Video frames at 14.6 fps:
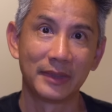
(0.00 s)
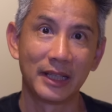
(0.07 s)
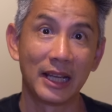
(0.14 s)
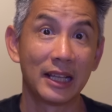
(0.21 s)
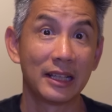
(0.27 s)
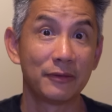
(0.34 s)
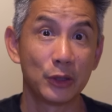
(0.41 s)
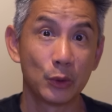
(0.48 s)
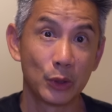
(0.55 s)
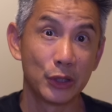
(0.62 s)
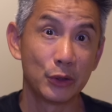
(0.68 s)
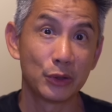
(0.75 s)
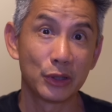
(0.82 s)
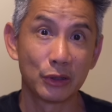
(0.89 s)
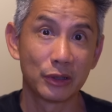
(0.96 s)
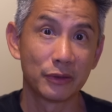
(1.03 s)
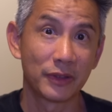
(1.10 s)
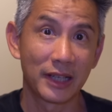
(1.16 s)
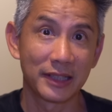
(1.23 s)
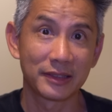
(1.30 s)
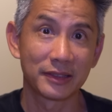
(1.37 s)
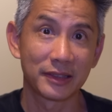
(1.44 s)
And if you're using your
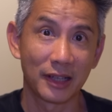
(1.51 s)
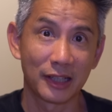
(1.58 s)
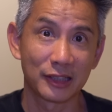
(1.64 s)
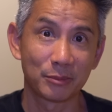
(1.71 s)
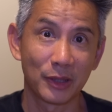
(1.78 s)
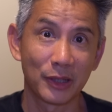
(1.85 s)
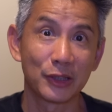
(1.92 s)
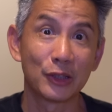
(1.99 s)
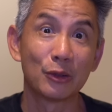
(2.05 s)
device as a hotspot,